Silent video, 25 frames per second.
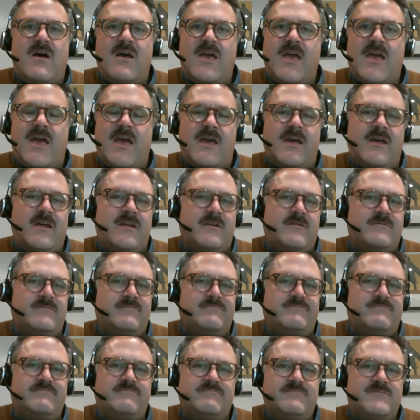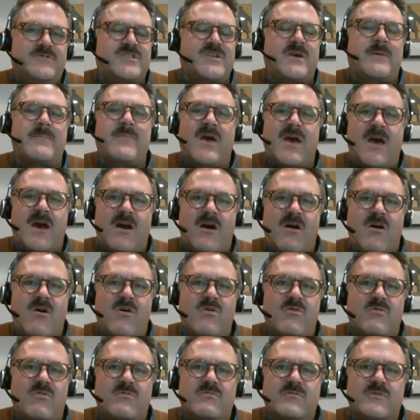and
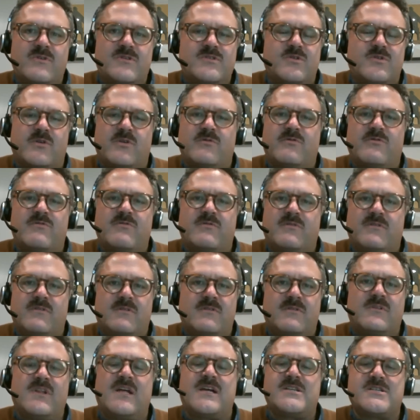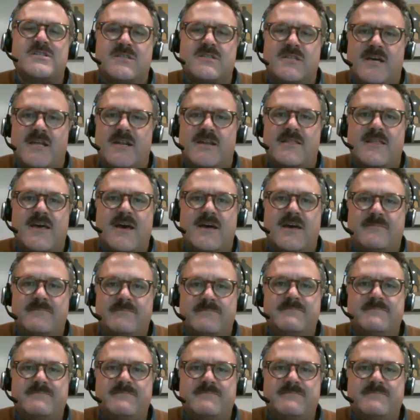somehow sort of legislating that.